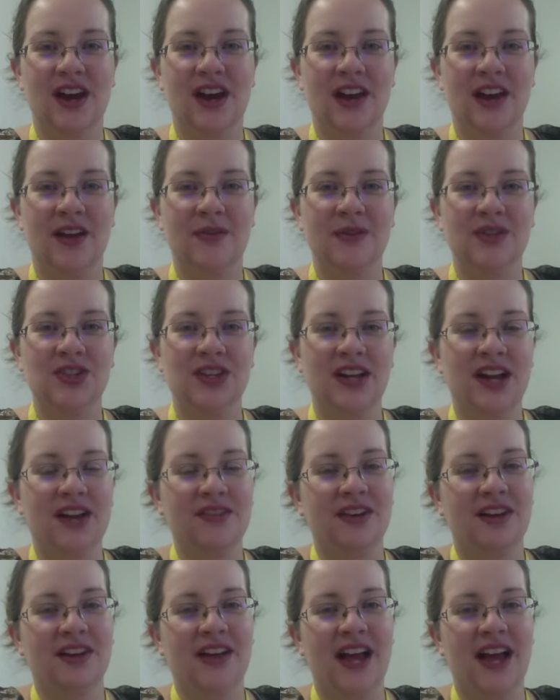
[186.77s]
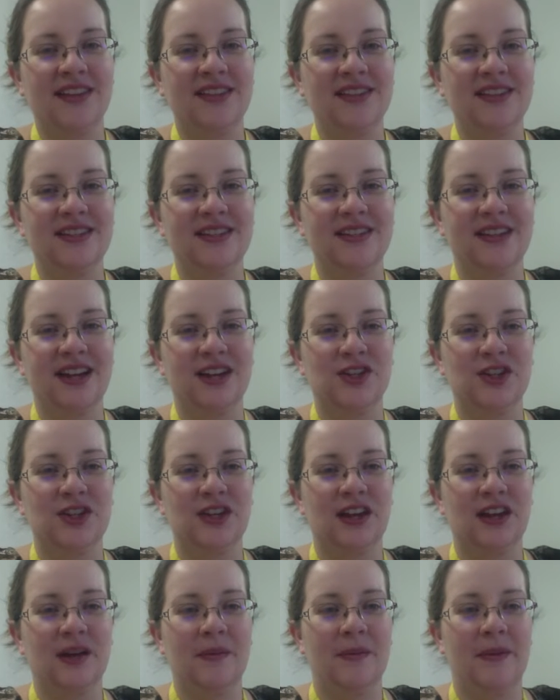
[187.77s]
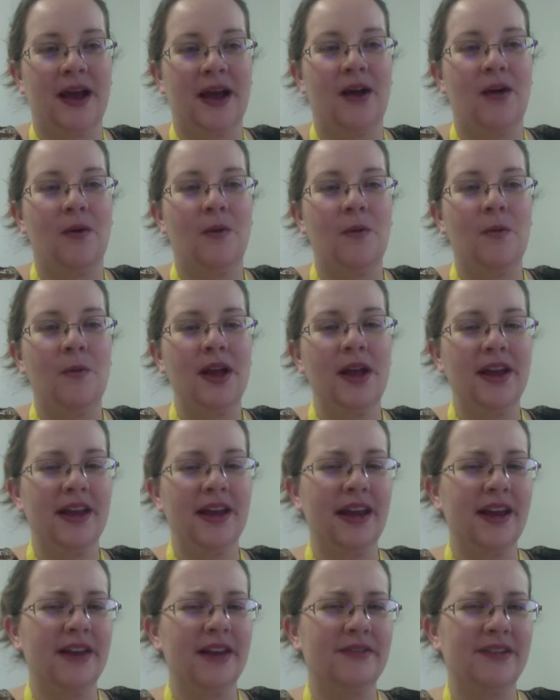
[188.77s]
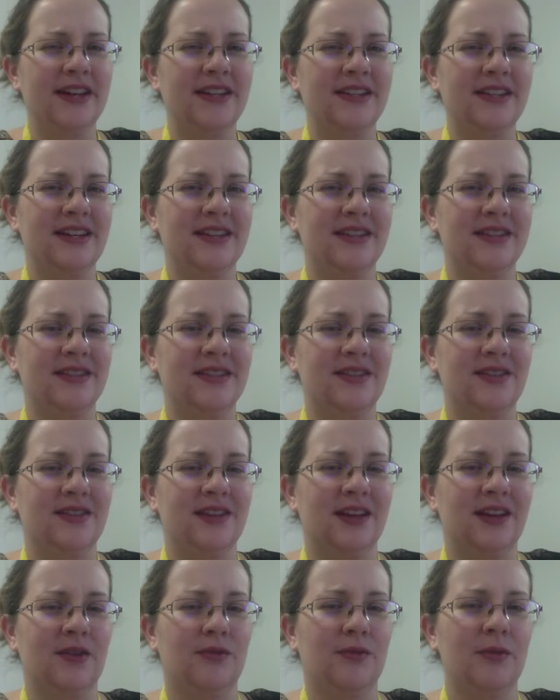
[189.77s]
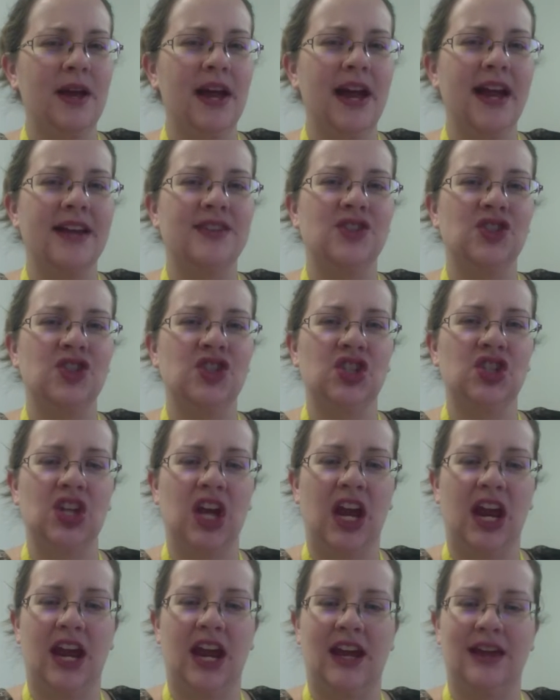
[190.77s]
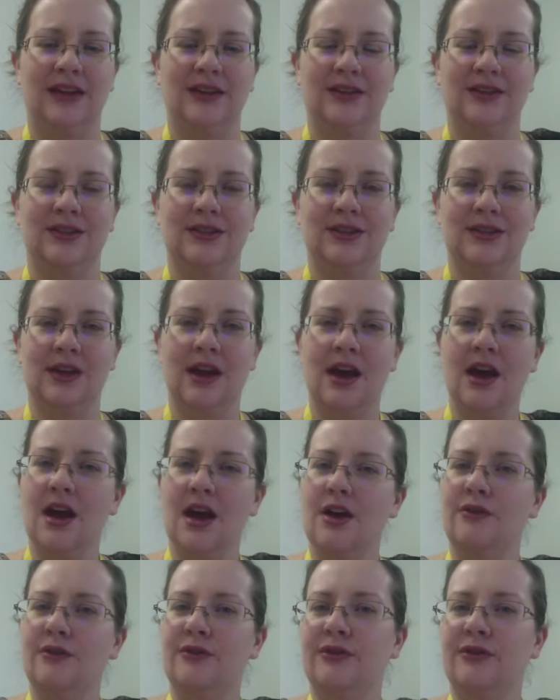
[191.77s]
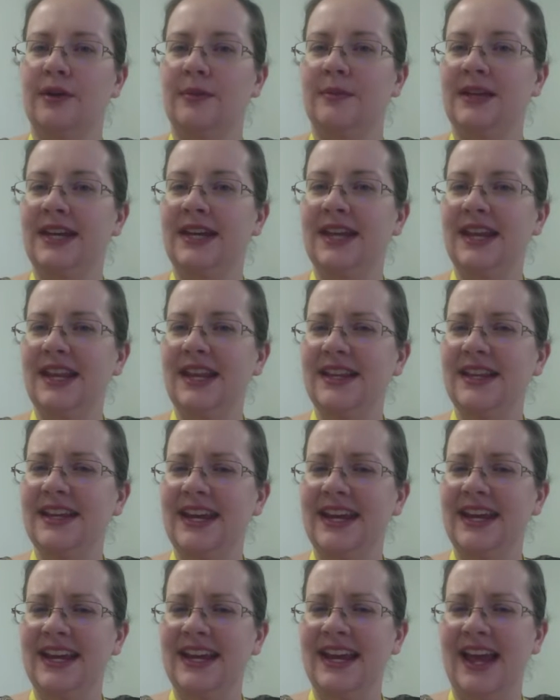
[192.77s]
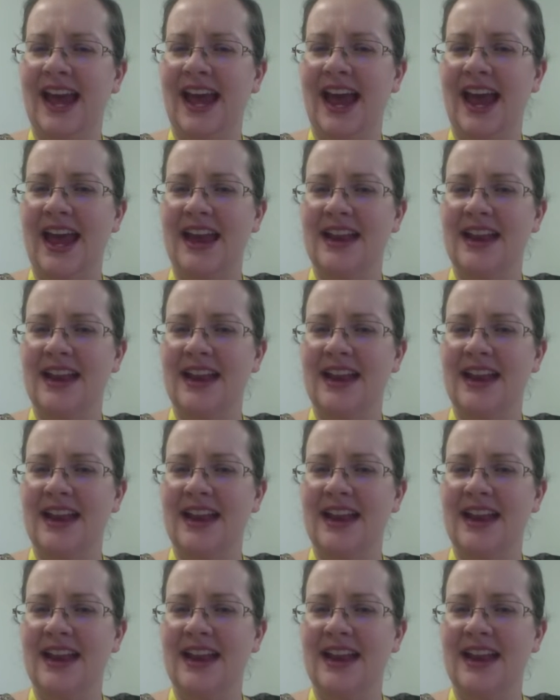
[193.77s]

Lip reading: and I want you to have a class discussion about what kind of ideas do you think of, what has changed from kitty cat